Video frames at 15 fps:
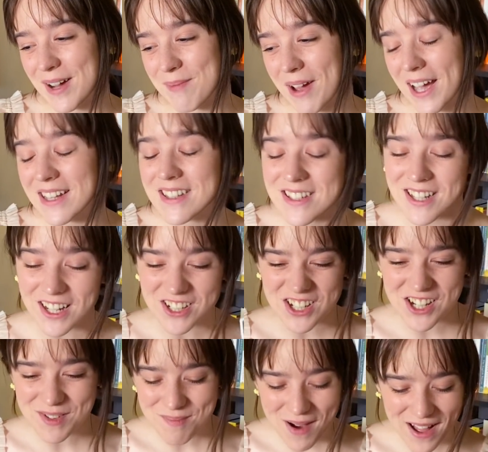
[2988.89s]
I had such a
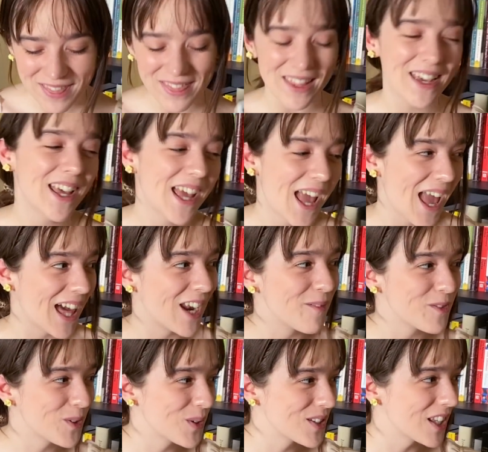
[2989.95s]
good month, and I'm
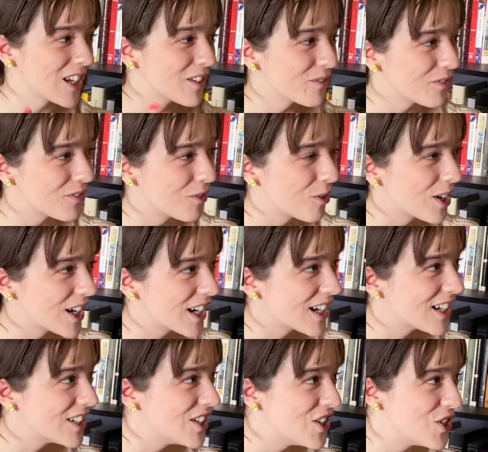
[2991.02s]
so excited for
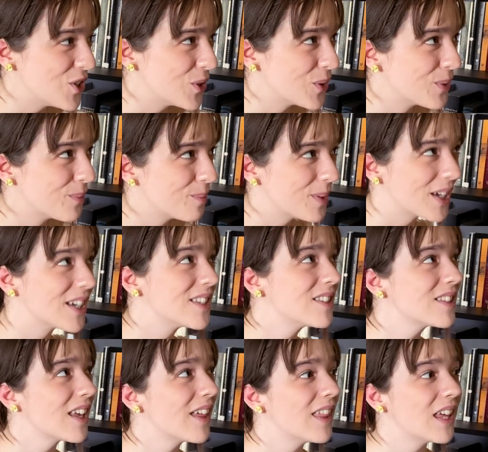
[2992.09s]
June
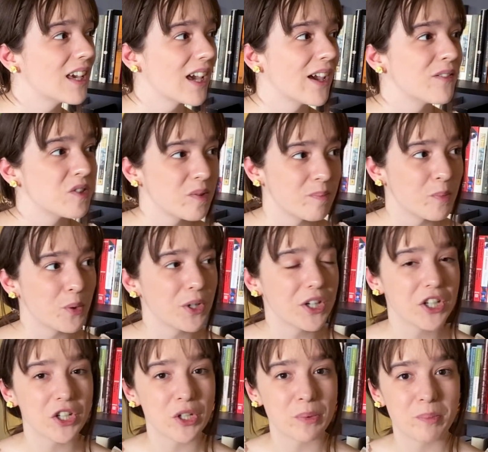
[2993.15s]
because I think I have some
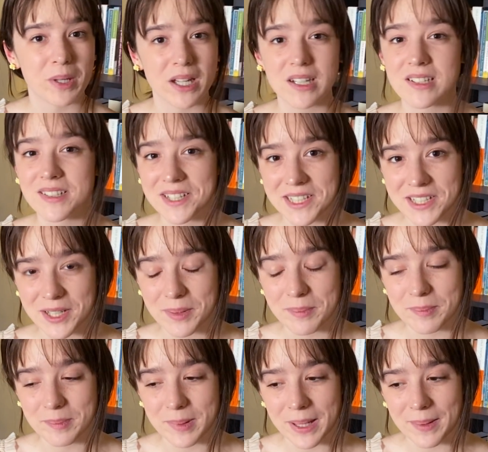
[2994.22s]
more good picks lined up.
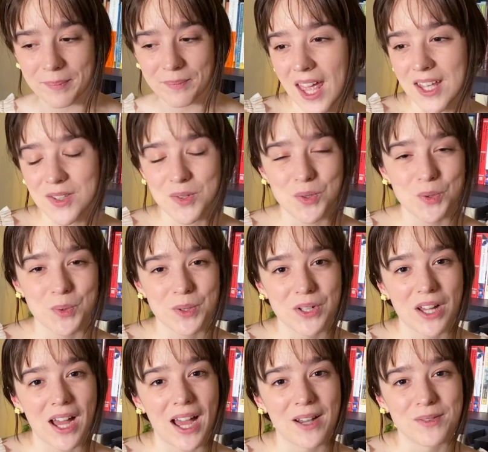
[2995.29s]
But as
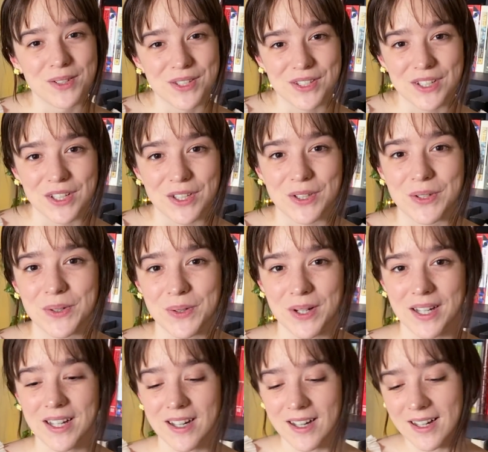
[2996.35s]
usual, I will see you
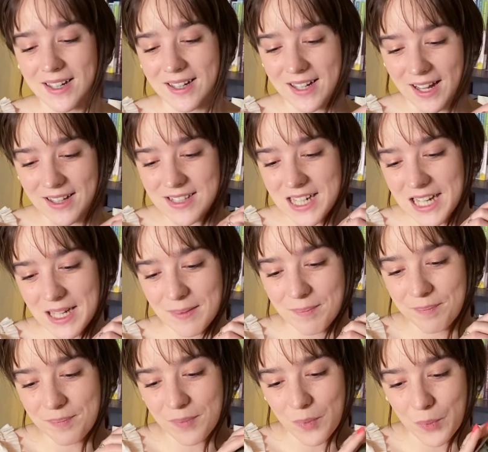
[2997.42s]
next
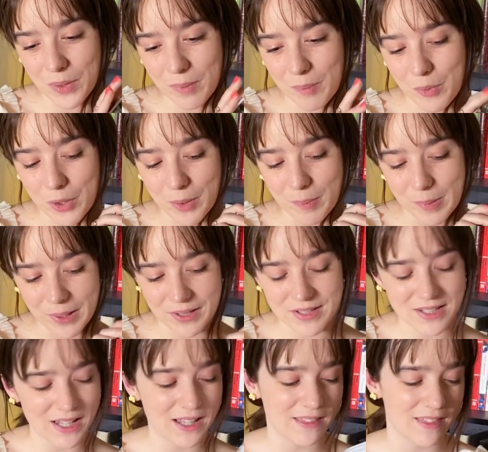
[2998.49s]
time with more
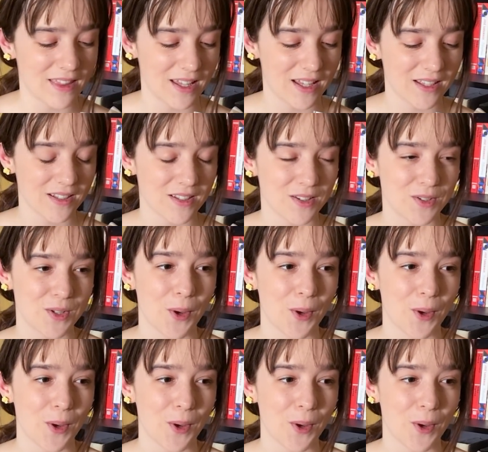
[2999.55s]
books and things.